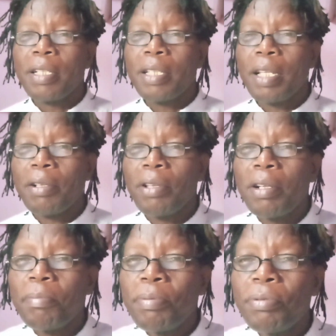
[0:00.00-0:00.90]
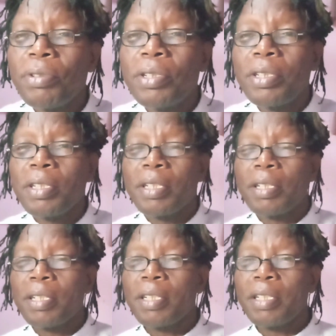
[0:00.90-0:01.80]
Now that push
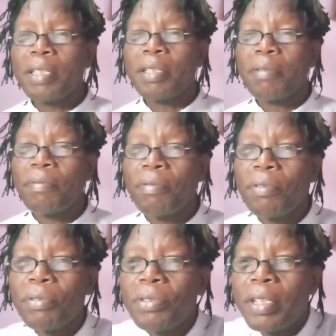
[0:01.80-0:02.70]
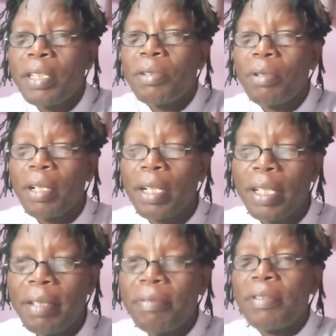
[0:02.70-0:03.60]
is the force that you are
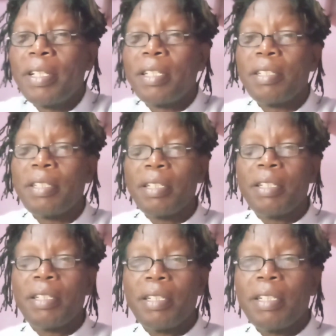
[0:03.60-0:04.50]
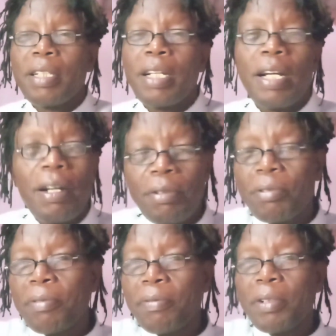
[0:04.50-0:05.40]
giving it
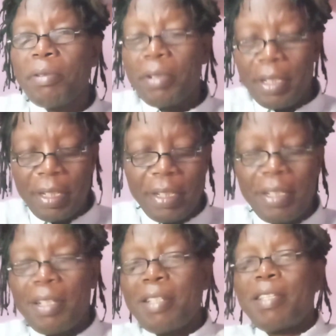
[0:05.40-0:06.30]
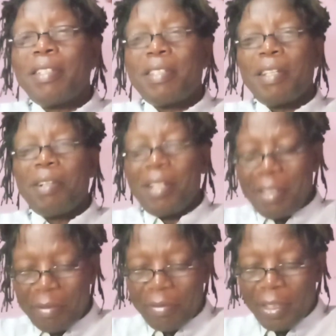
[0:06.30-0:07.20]
out of the road. That's how I
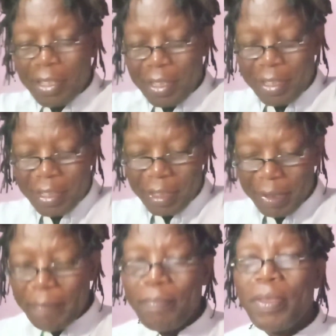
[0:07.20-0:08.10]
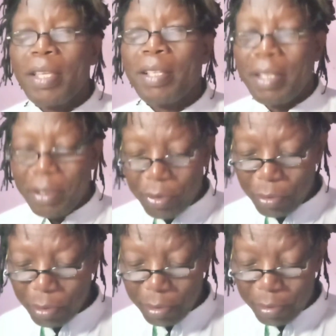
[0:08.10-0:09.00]
can define it.
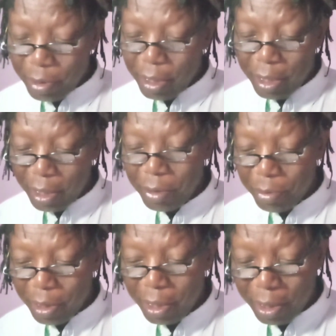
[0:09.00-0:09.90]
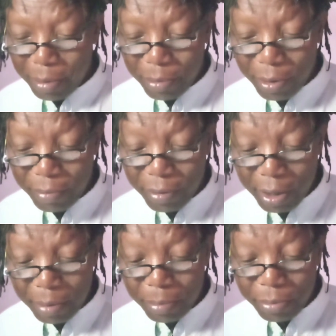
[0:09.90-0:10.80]
So anyway, I'm going
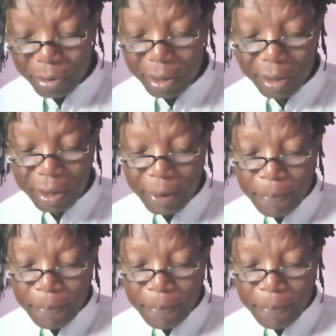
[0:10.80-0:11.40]
far with it.